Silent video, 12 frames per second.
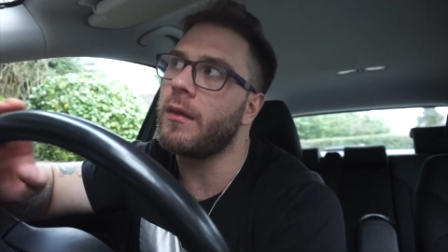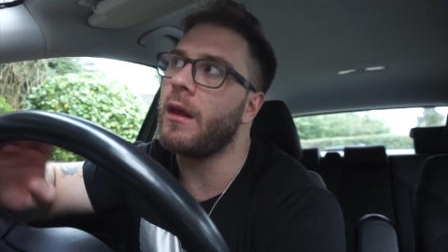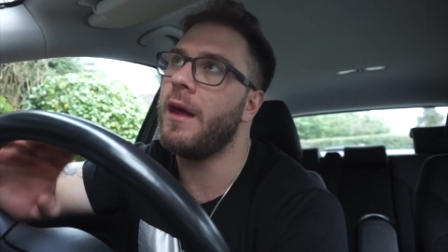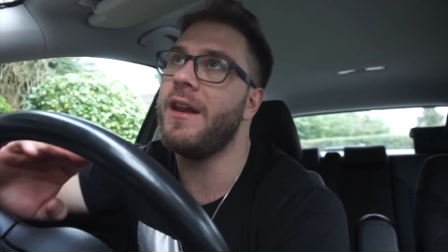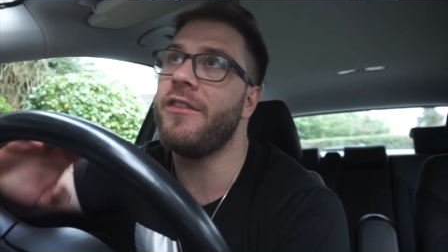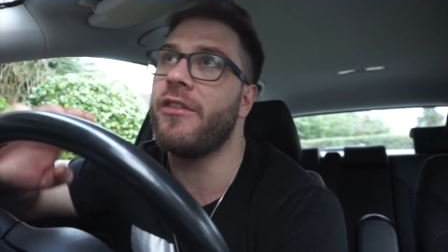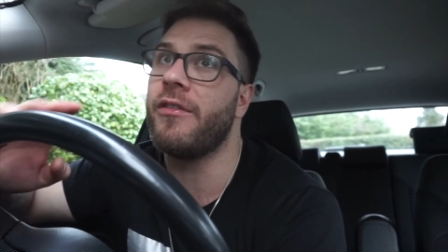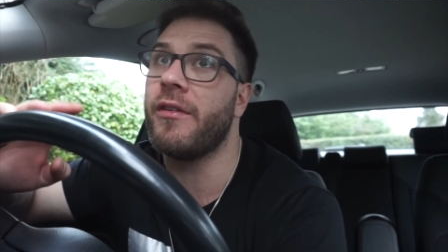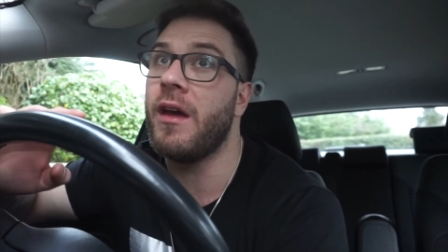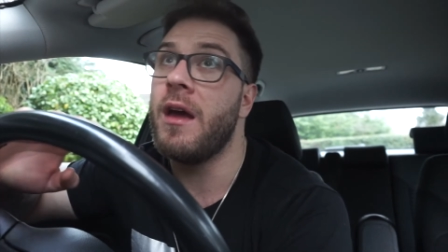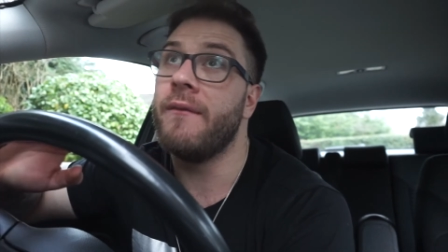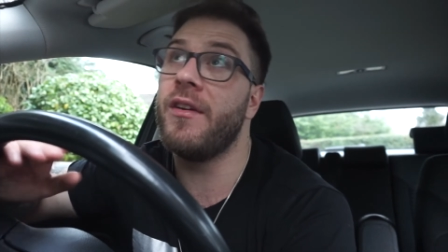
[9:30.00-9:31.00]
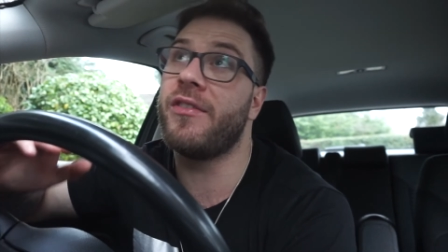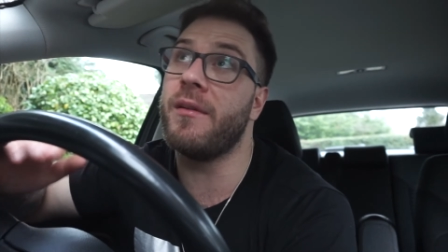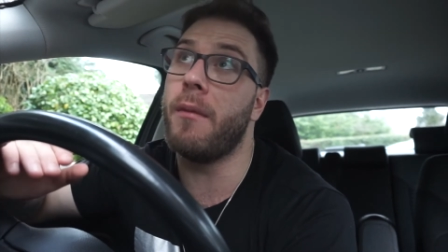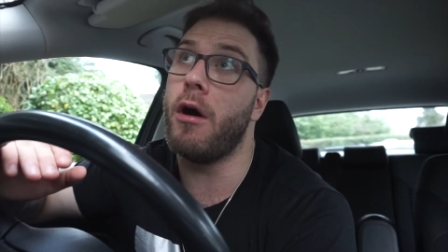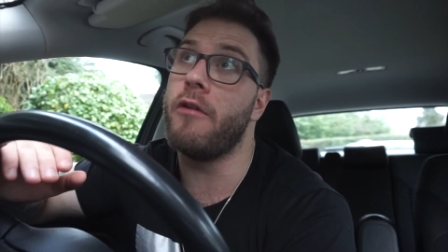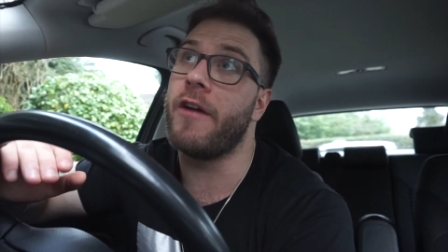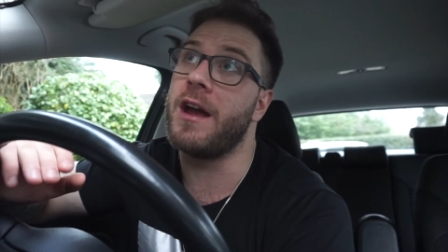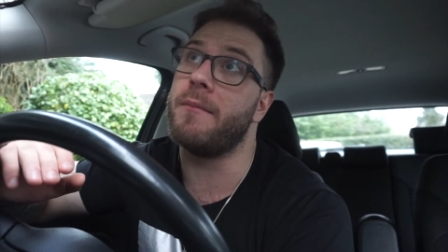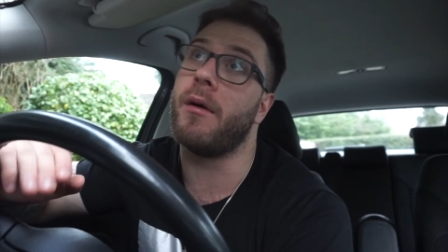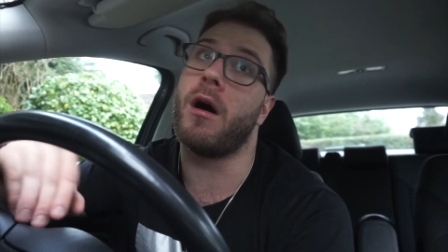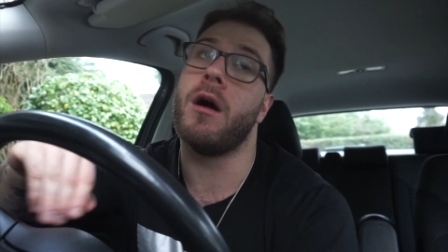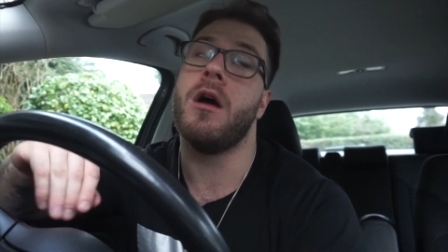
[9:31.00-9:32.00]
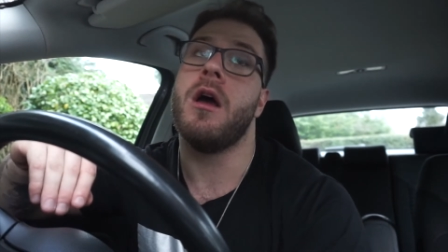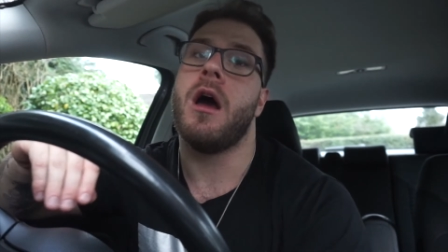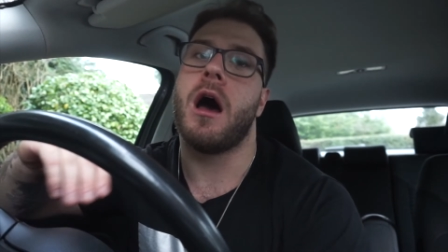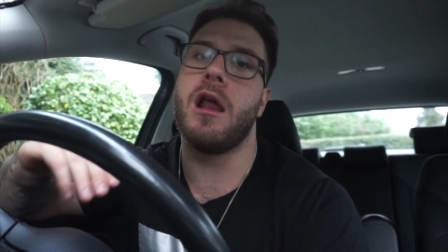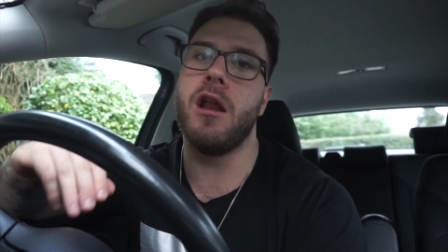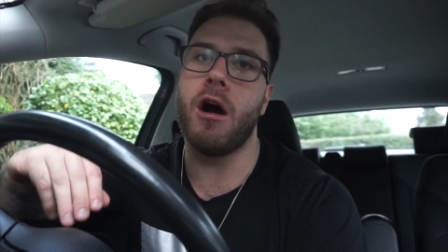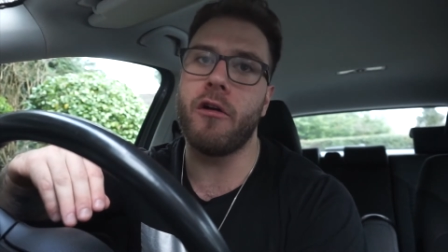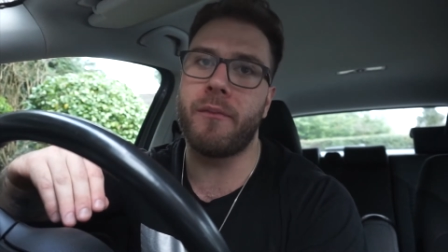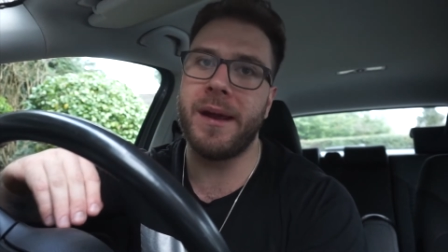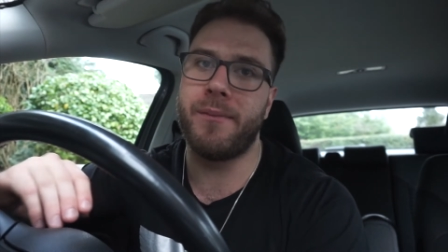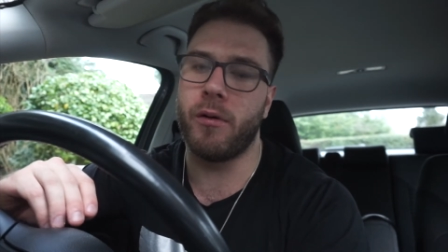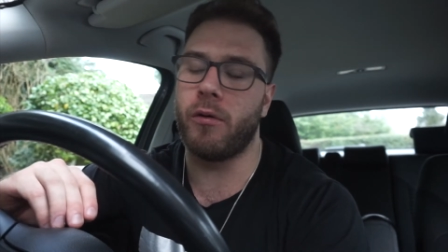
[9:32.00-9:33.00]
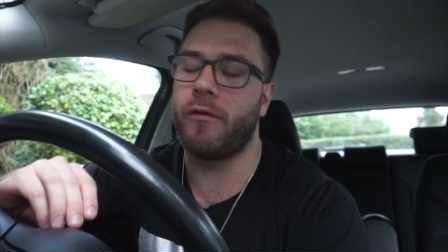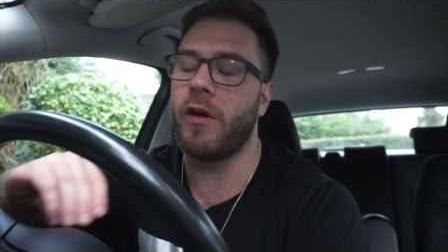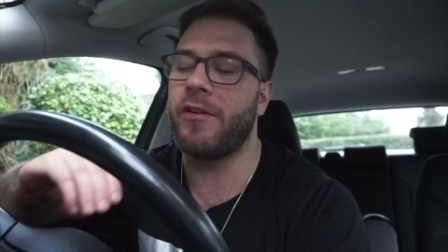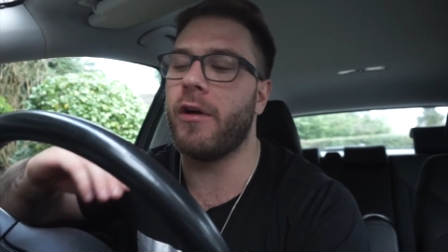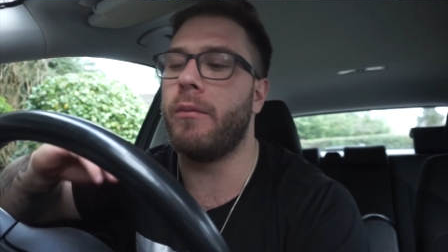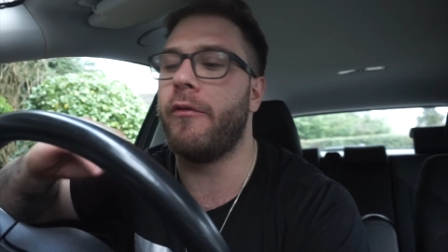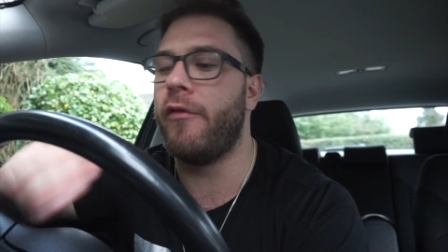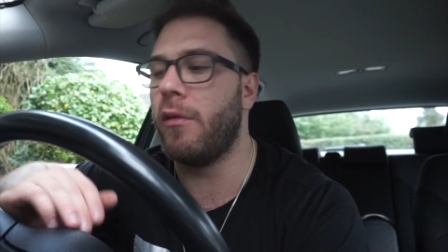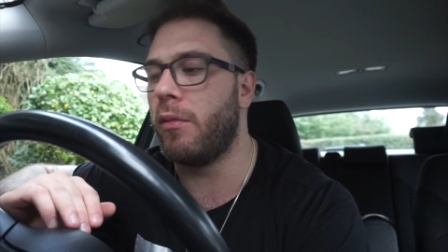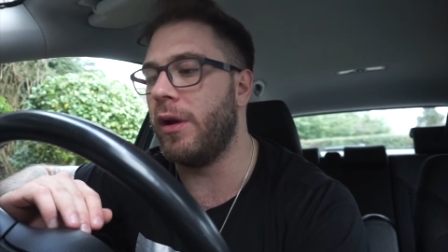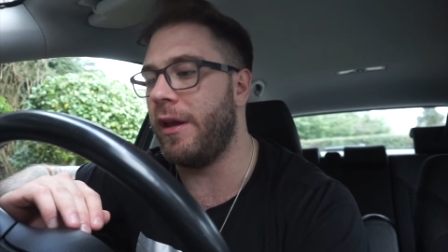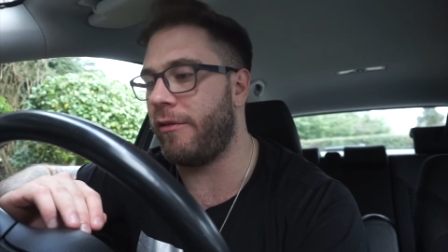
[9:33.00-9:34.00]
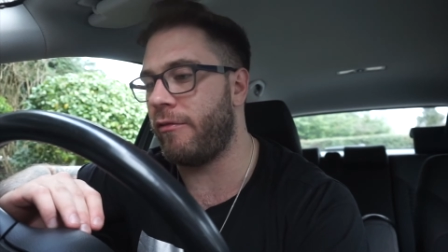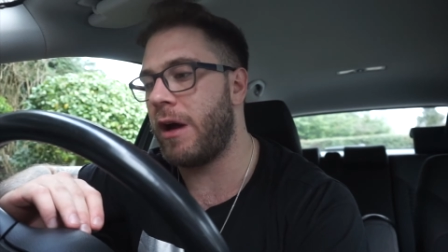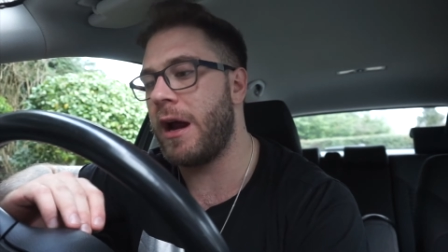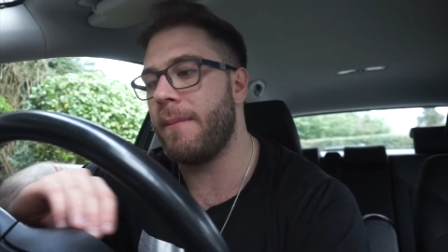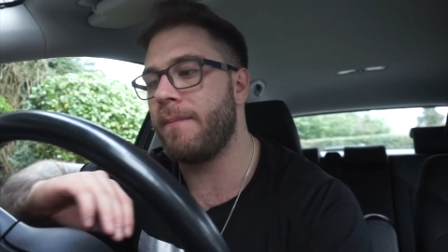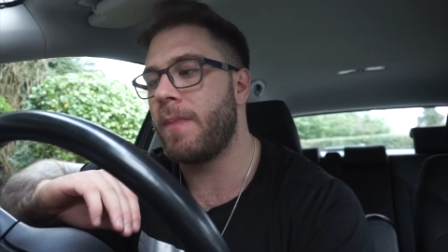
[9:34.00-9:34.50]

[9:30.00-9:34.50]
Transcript: and this is the motivating part, a lot of people, for example, footballers, right?